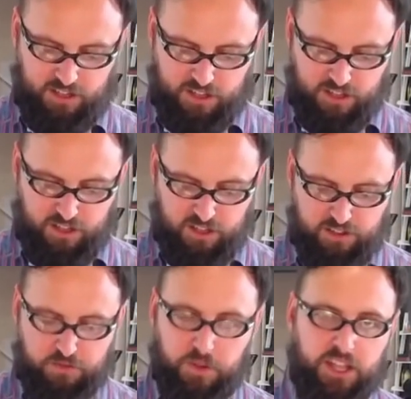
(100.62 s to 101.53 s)

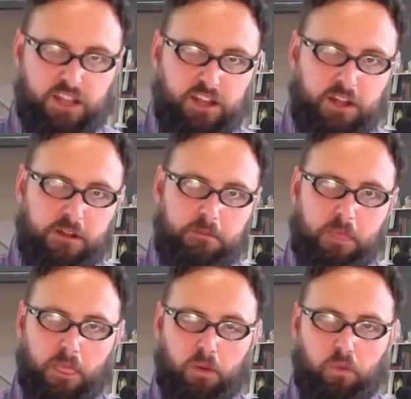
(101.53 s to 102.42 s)
This week,
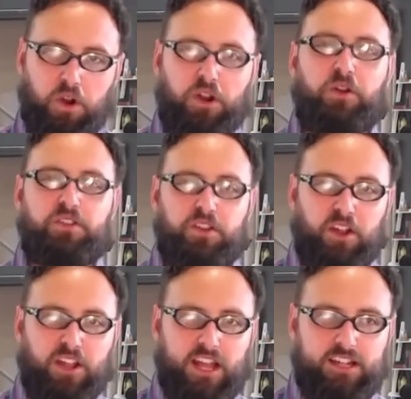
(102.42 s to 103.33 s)
we're going to
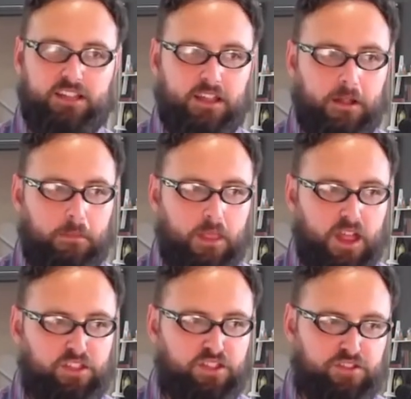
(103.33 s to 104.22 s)
look at
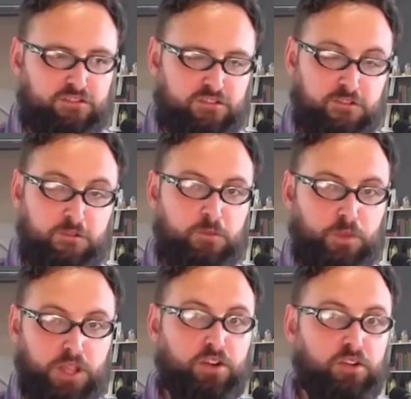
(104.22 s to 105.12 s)
the
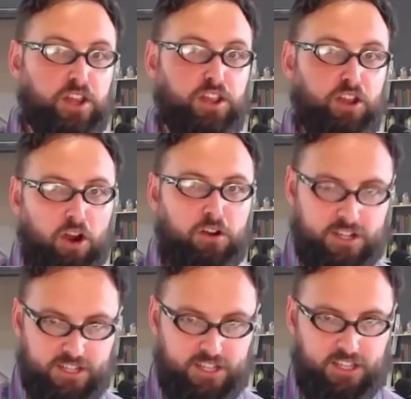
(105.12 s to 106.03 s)

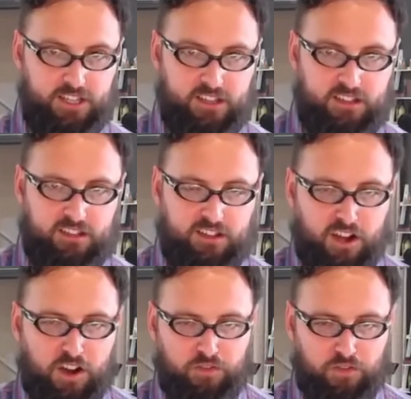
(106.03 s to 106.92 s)
superiority
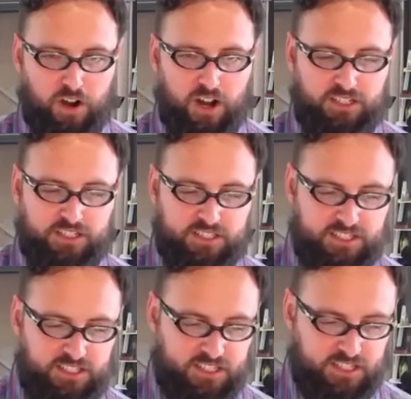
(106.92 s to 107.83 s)
of
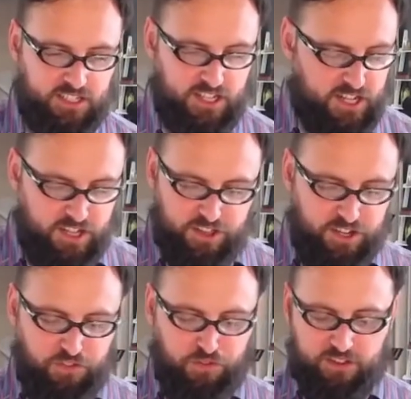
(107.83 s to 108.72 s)
Christ. The
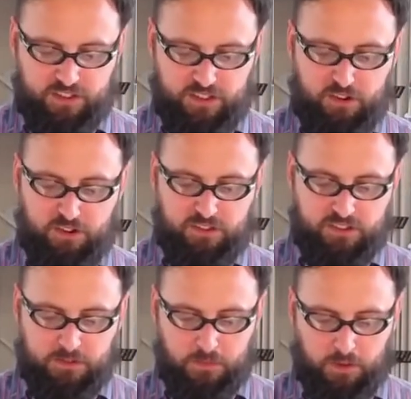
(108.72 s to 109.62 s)
difference there is
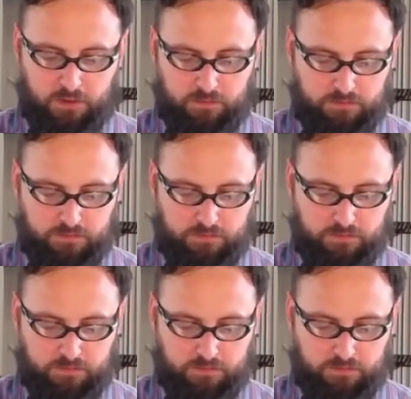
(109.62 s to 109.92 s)
simple.